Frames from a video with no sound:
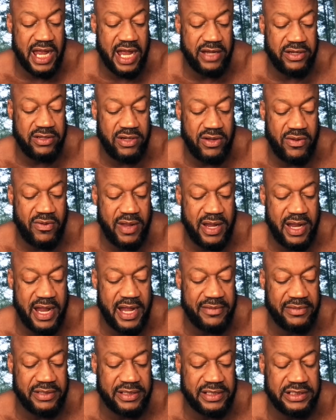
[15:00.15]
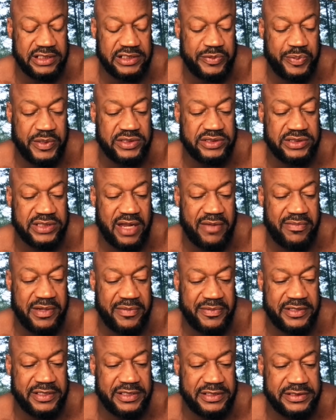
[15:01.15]
You know what? I'm looking at these pictures, I
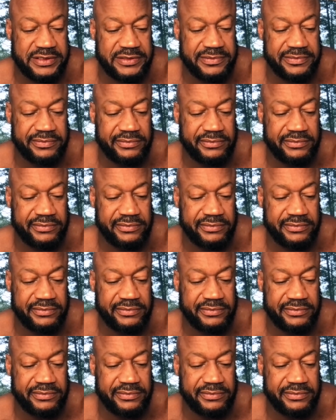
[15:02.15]
remember this.